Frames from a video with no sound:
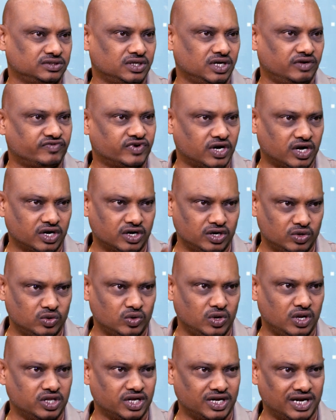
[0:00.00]
After talking
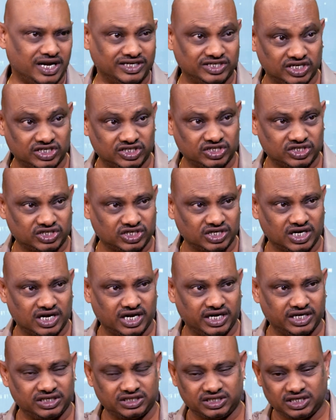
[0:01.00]
to all the clients, existing
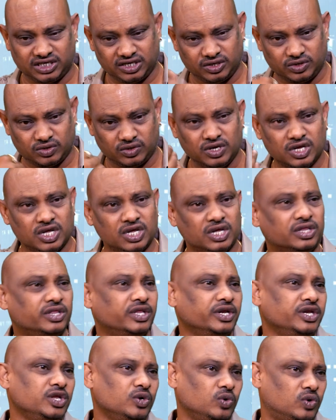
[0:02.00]
clients, and
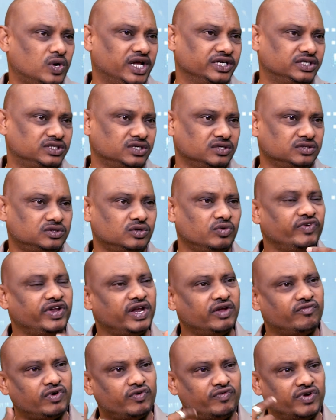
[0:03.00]
the new clients. So
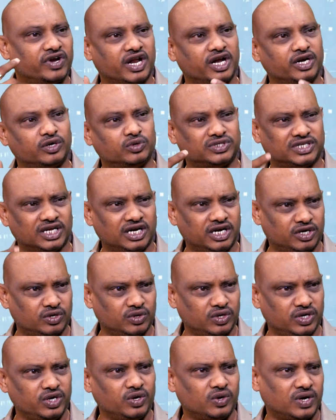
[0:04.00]
whenever we try to sell it to
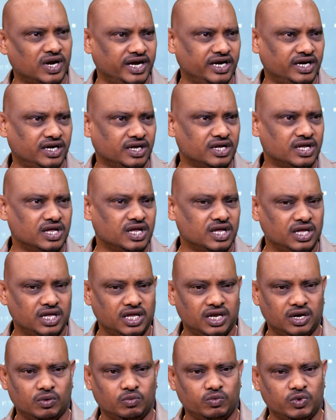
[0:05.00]
the new client,
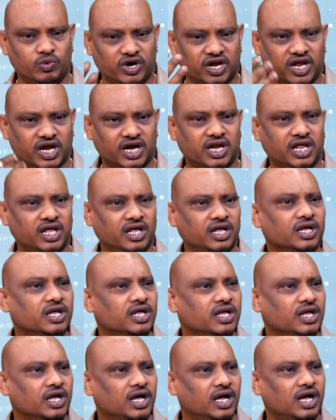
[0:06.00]
we were getting
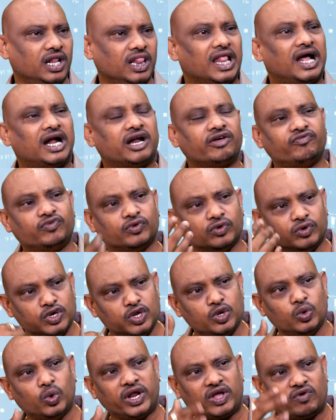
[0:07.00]
a lot of
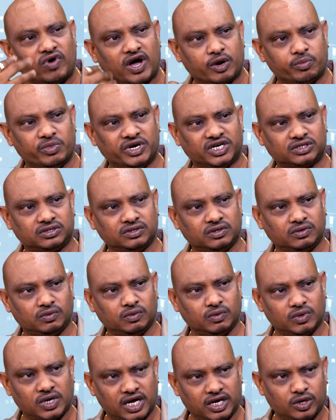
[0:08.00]
new requirements.
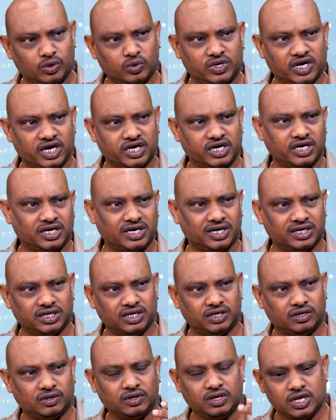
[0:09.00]
So I looked at it, and
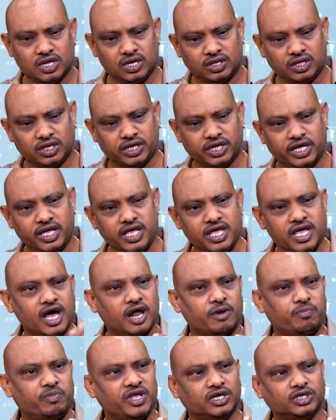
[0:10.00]

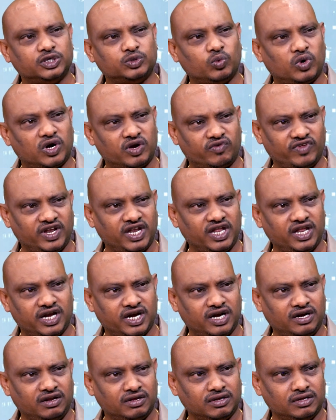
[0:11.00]
ERP is what we
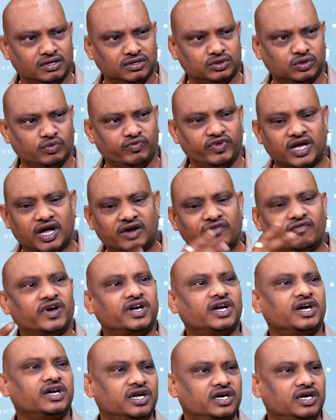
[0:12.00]
needed. So we
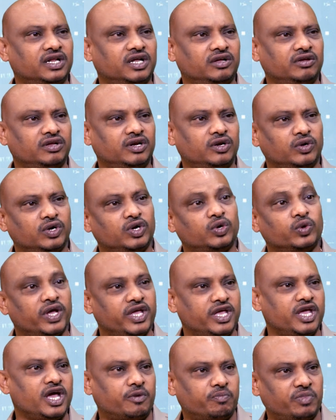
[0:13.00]
converted that, into
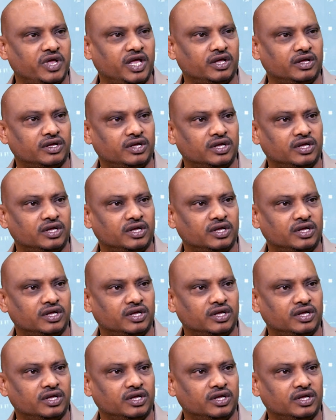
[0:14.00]
a ERP.